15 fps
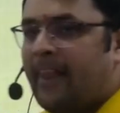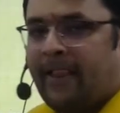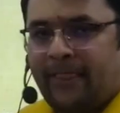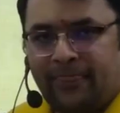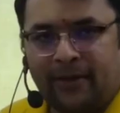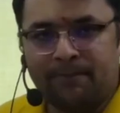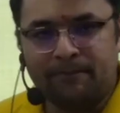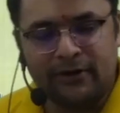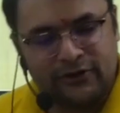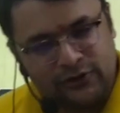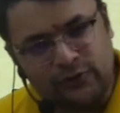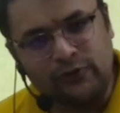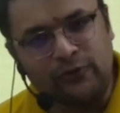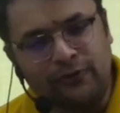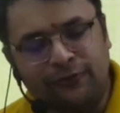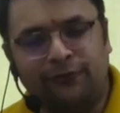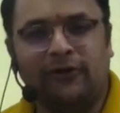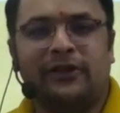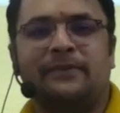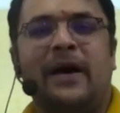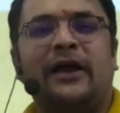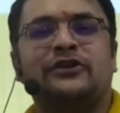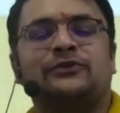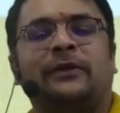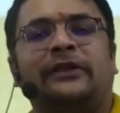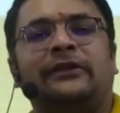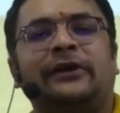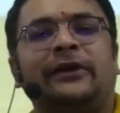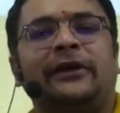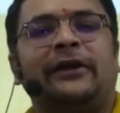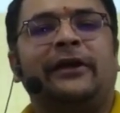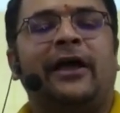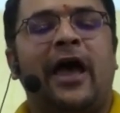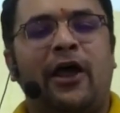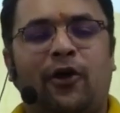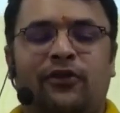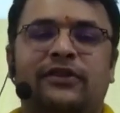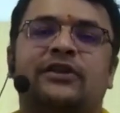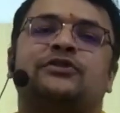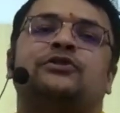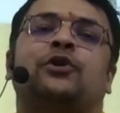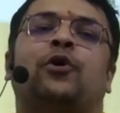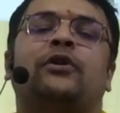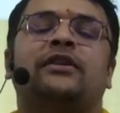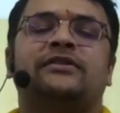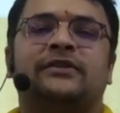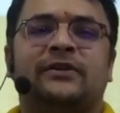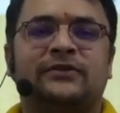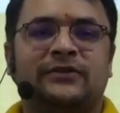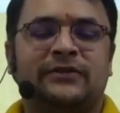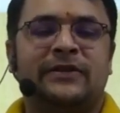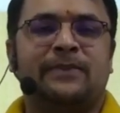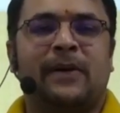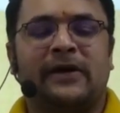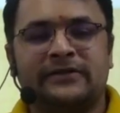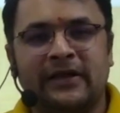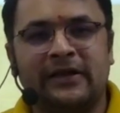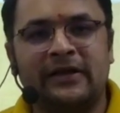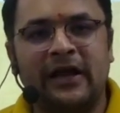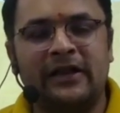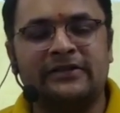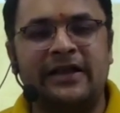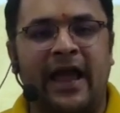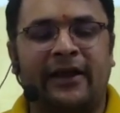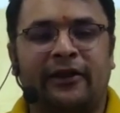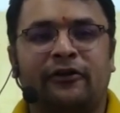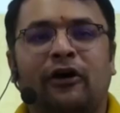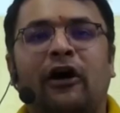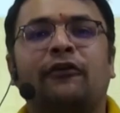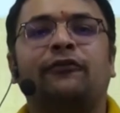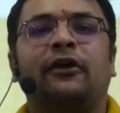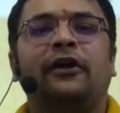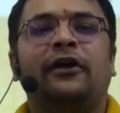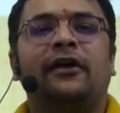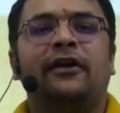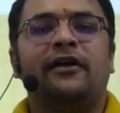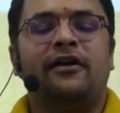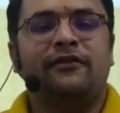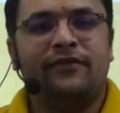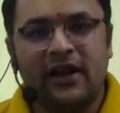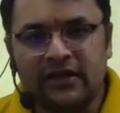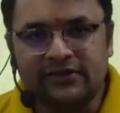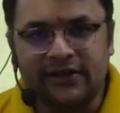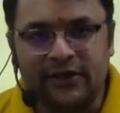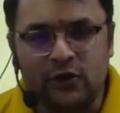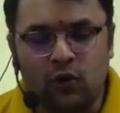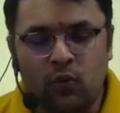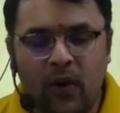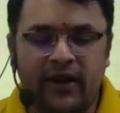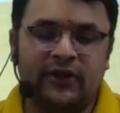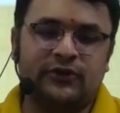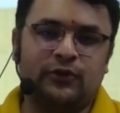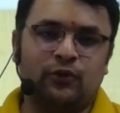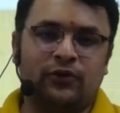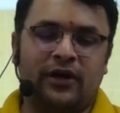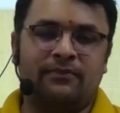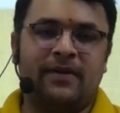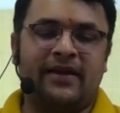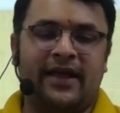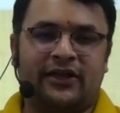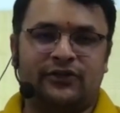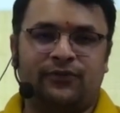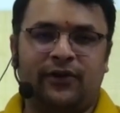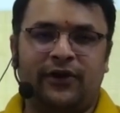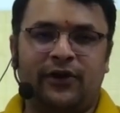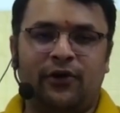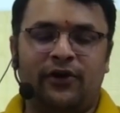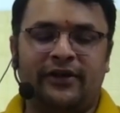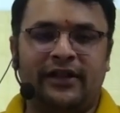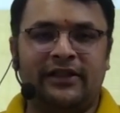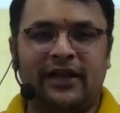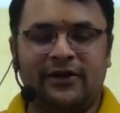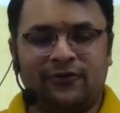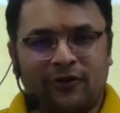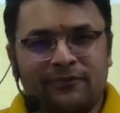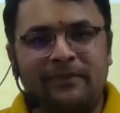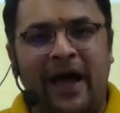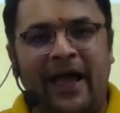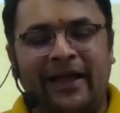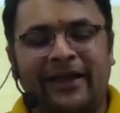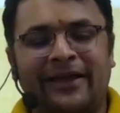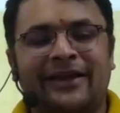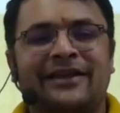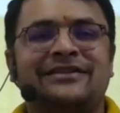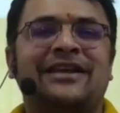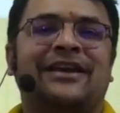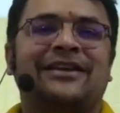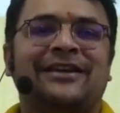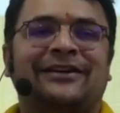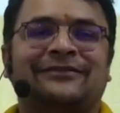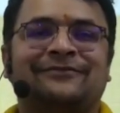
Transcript: number 2 for the March month. And on this note, this is Deepak Singhal signing off. We'll see you very soon in my next video. Till then, goodbye. Take care.